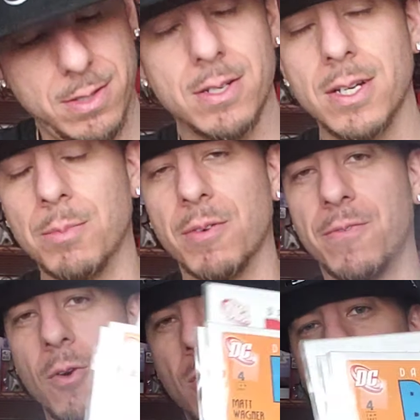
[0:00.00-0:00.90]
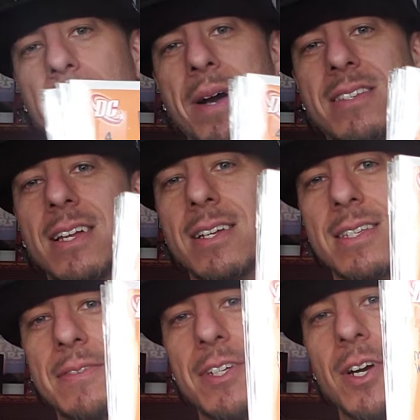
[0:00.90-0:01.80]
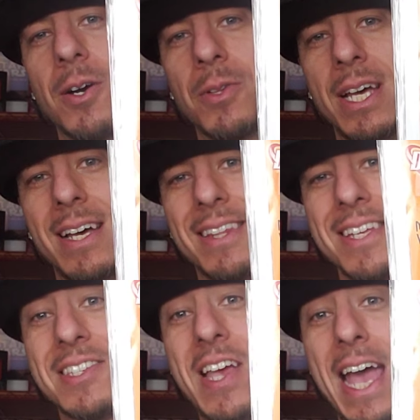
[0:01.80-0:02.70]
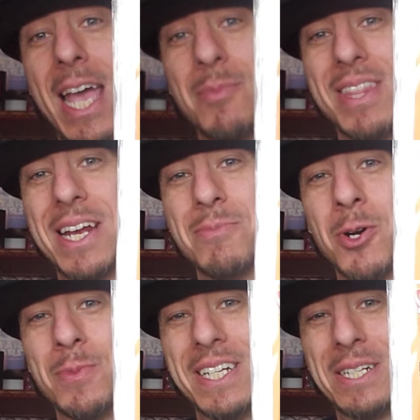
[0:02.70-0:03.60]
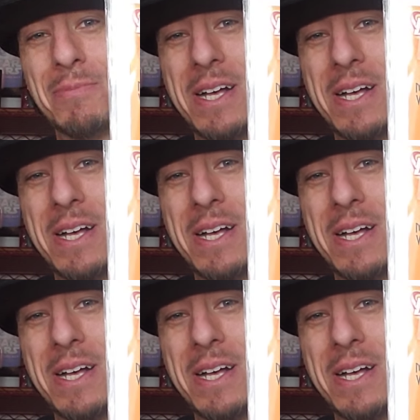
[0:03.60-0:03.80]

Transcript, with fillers: Number four. My, my son doesn't even know that these came, that I'm opening them.